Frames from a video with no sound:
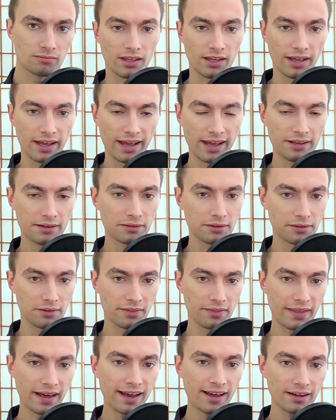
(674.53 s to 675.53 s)
And
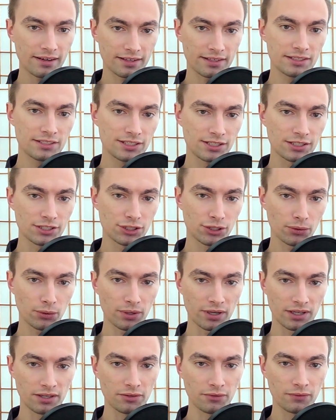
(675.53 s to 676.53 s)
that is the sort
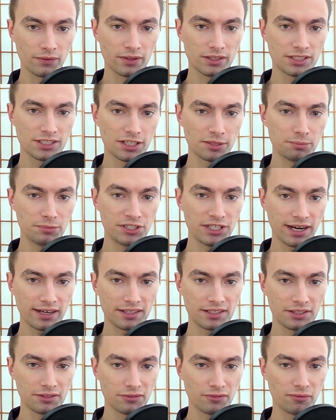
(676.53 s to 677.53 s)
of
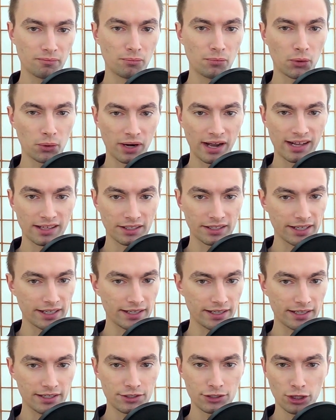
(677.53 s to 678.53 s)
subjective morality
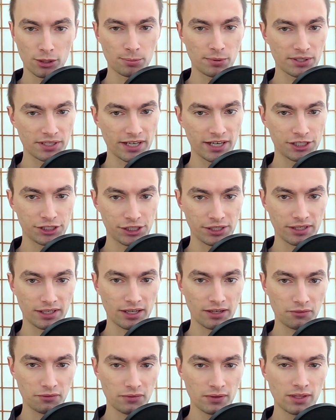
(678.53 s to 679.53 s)
interpretation
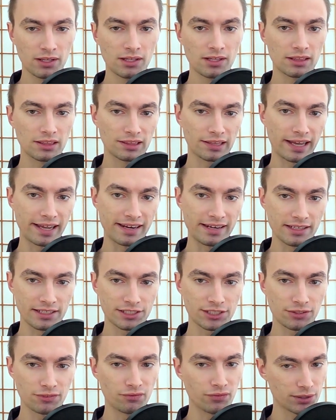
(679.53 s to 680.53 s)
of
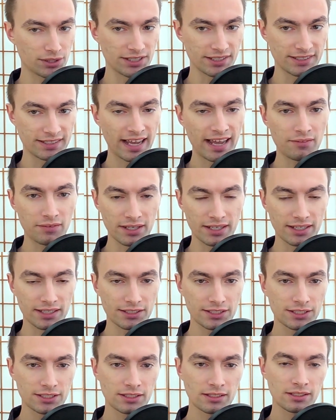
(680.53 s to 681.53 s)
lightness versus
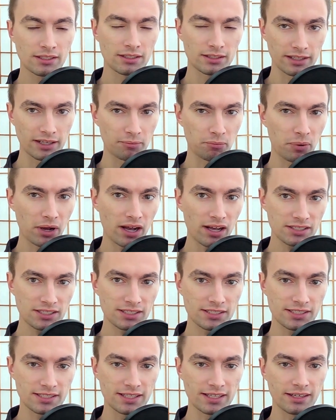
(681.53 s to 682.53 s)
heaviness that
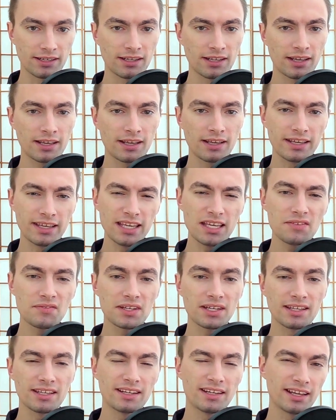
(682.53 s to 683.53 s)
posits that even
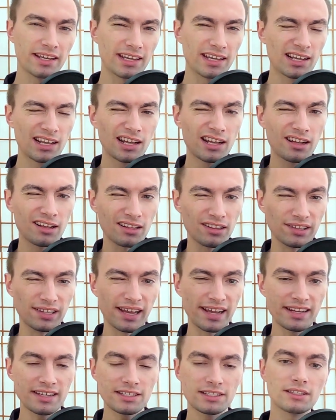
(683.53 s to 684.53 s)
in a
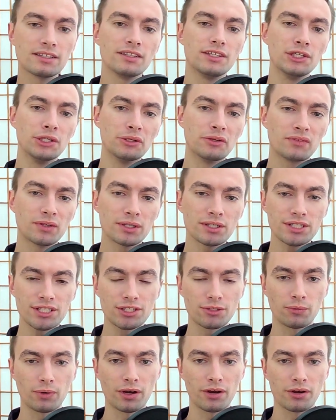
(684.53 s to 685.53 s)
light universe
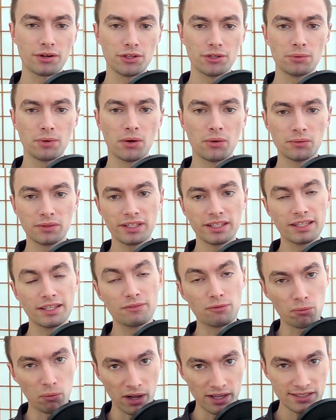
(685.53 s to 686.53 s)
where you only
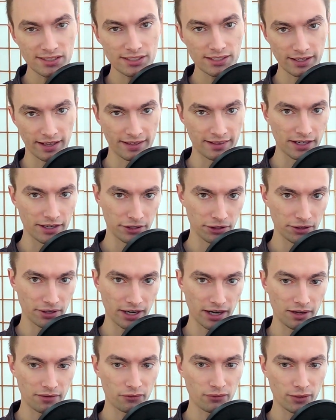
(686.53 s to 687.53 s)
live once and then you're
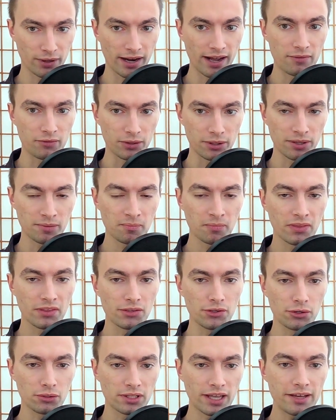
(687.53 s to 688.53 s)
gone forever,
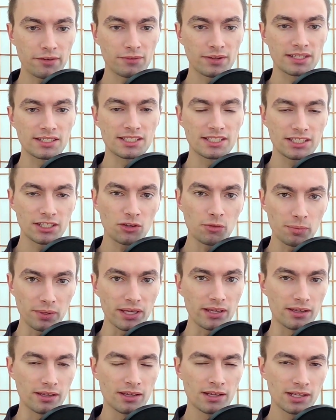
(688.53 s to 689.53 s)
your life can still
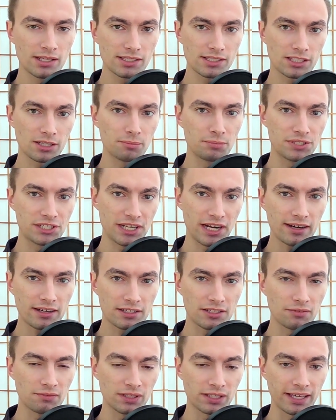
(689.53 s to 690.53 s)
be
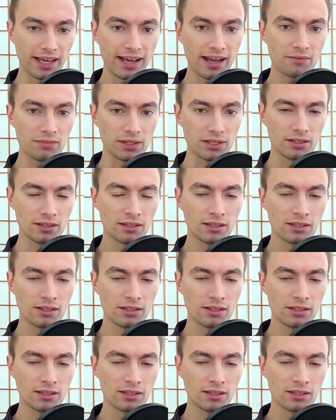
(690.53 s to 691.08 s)
subjectively heavy